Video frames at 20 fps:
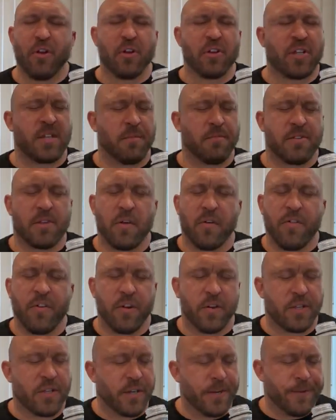thirsty, I'm so
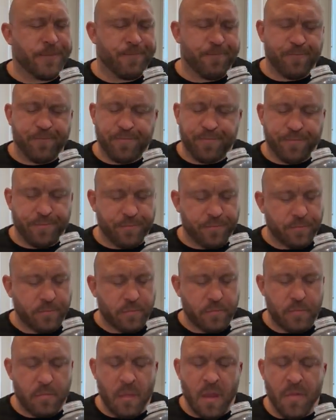thirsty.
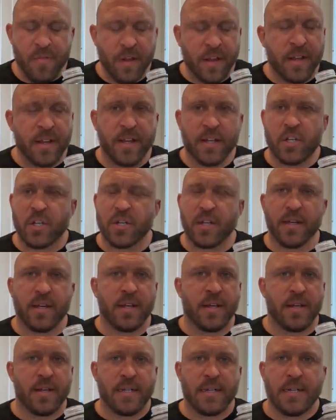The
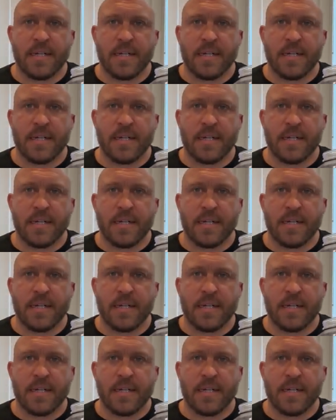conditioning.